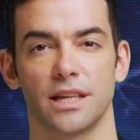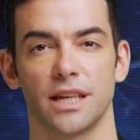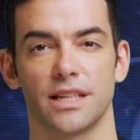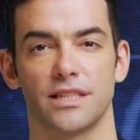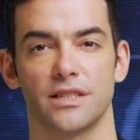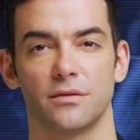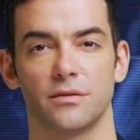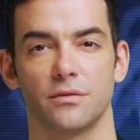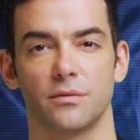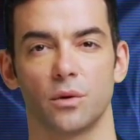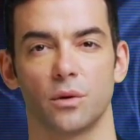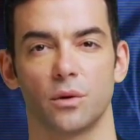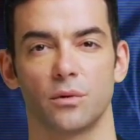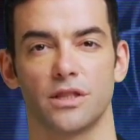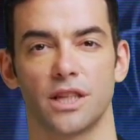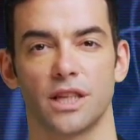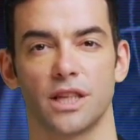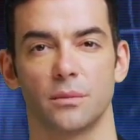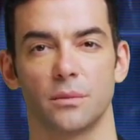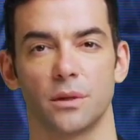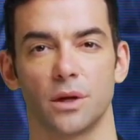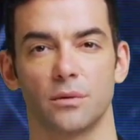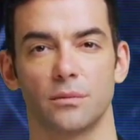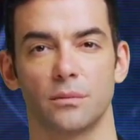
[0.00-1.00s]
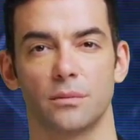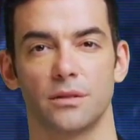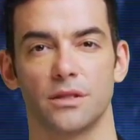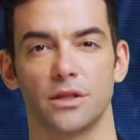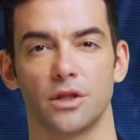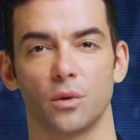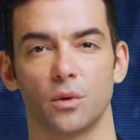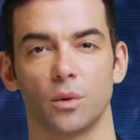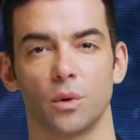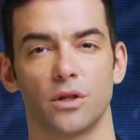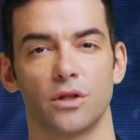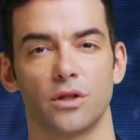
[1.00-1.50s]
It's a thought
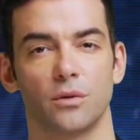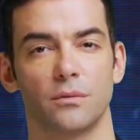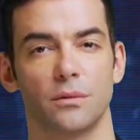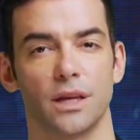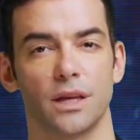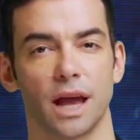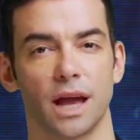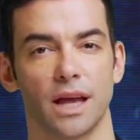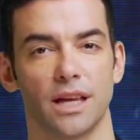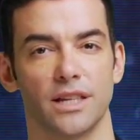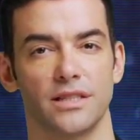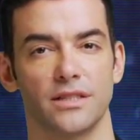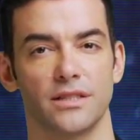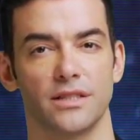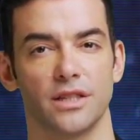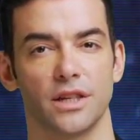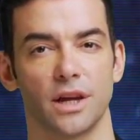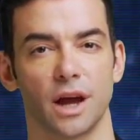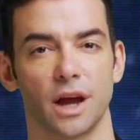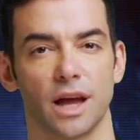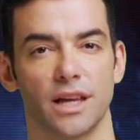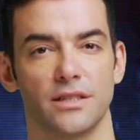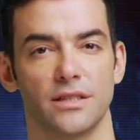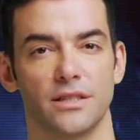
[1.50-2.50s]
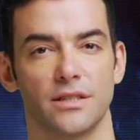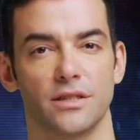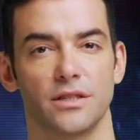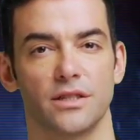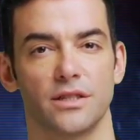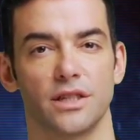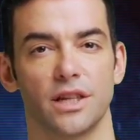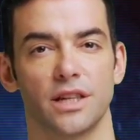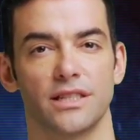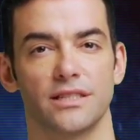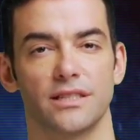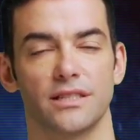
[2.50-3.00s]
experiment in quantum mechanics that asks
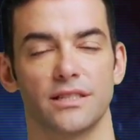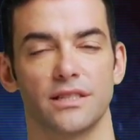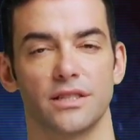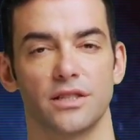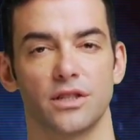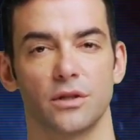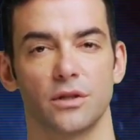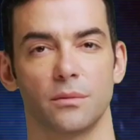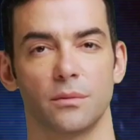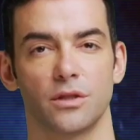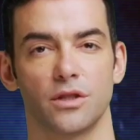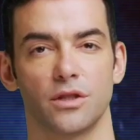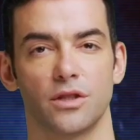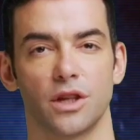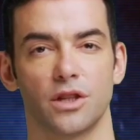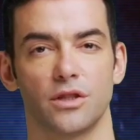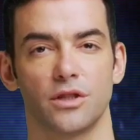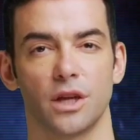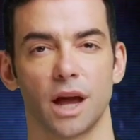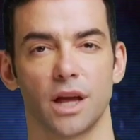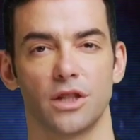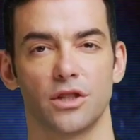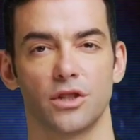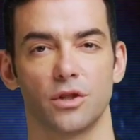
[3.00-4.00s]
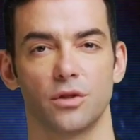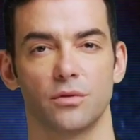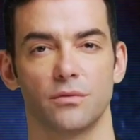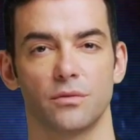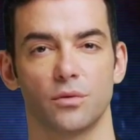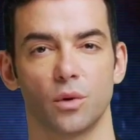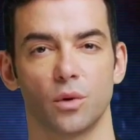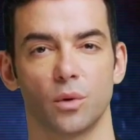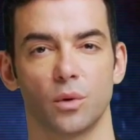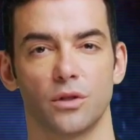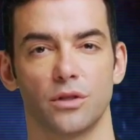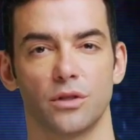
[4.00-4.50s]
us to consider the bizarre nature
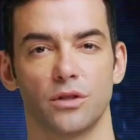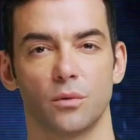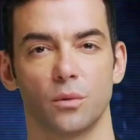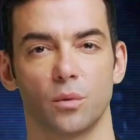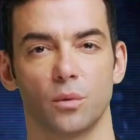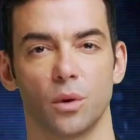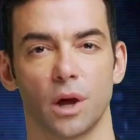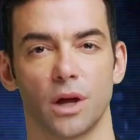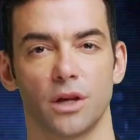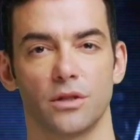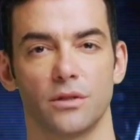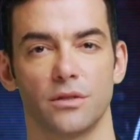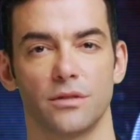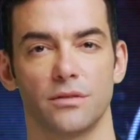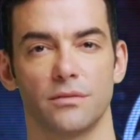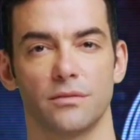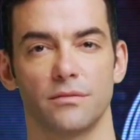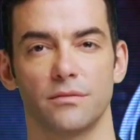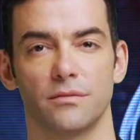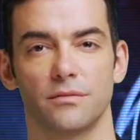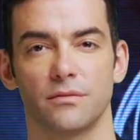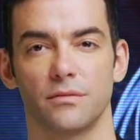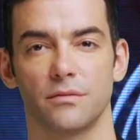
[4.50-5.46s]
of the quantum world.